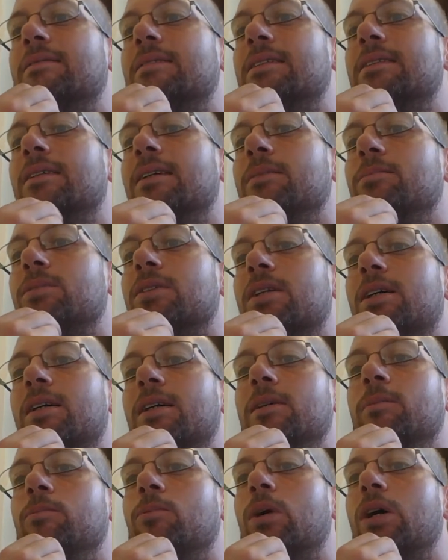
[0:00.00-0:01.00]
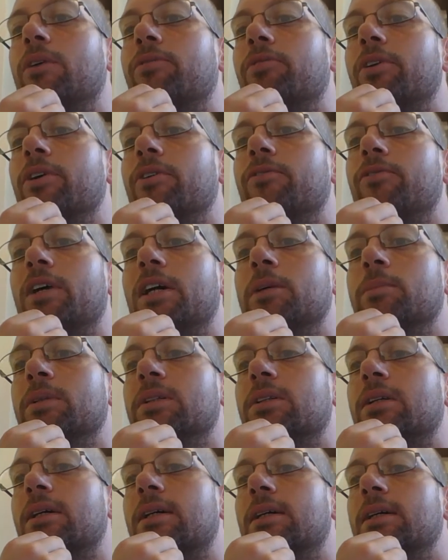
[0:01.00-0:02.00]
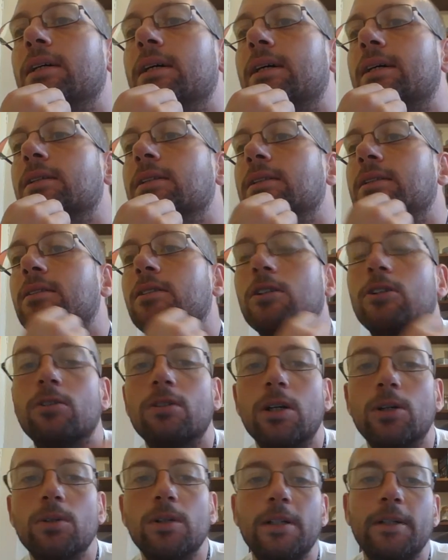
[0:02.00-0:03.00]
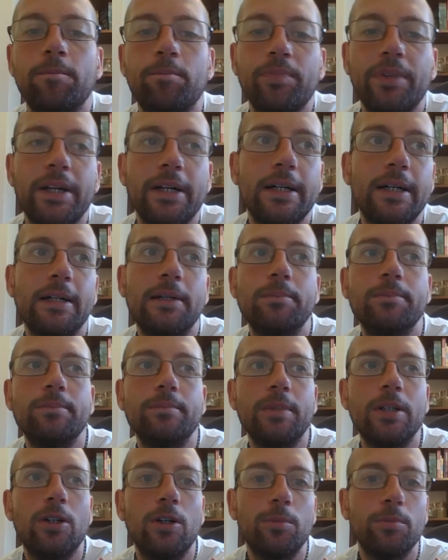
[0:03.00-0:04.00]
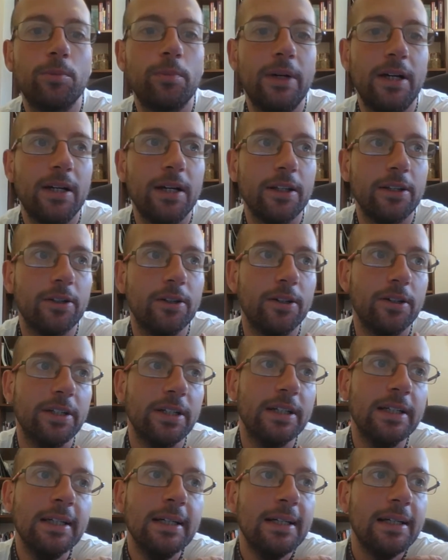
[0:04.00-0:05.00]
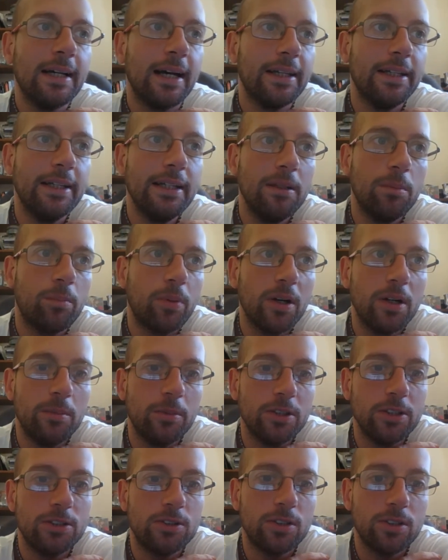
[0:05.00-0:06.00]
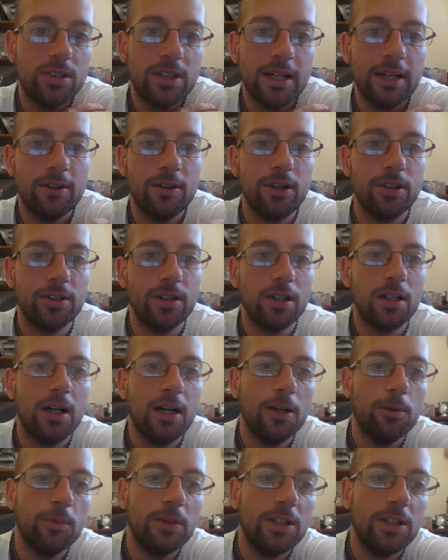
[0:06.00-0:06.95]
the same time, a very famous guy, Aleister Crowley, becomes part of the order, and he pretty much does carry on the line.